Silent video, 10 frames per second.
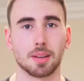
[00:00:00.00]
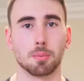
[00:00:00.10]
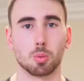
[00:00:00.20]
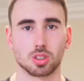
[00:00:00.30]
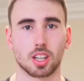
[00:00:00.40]

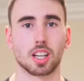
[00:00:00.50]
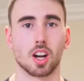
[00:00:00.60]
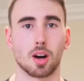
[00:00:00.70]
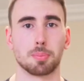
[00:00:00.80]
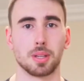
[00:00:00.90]
him was like an
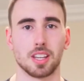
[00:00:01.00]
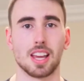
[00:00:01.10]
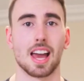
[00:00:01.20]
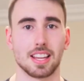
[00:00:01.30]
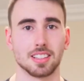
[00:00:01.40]
R P
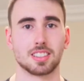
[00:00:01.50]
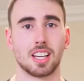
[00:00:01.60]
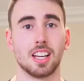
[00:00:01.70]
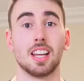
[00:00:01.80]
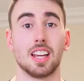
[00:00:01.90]
E eight,
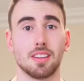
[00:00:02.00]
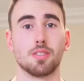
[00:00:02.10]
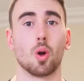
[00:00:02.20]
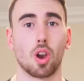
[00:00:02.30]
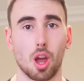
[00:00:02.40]
if
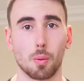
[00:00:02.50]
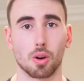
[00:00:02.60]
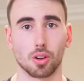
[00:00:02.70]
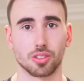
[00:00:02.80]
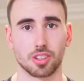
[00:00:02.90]
not
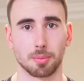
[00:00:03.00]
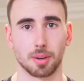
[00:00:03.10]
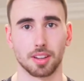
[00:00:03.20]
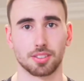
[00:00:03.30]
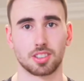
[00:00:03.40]
lower on some
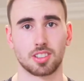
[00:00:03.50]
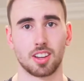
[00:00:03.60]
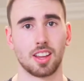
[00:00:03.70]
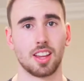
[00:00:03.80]
lifts.